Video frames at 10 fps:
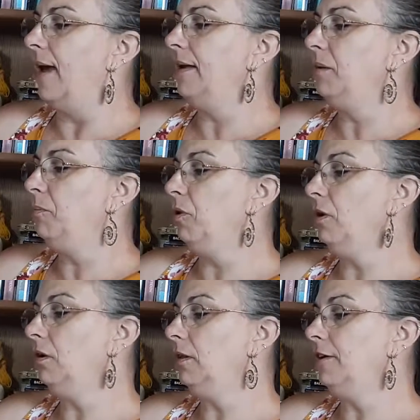and a
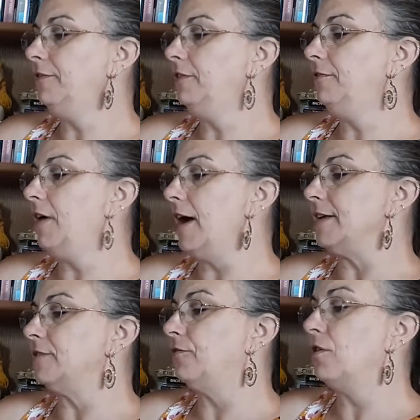pearl of
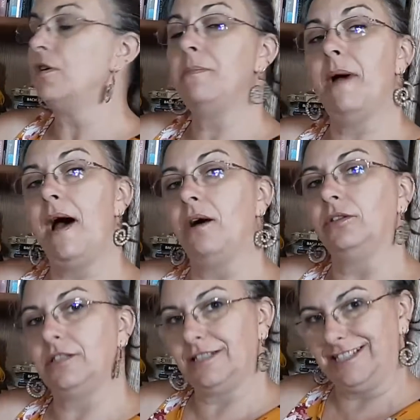advice for her pal
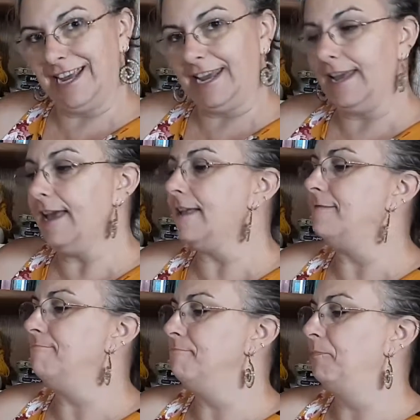to take in.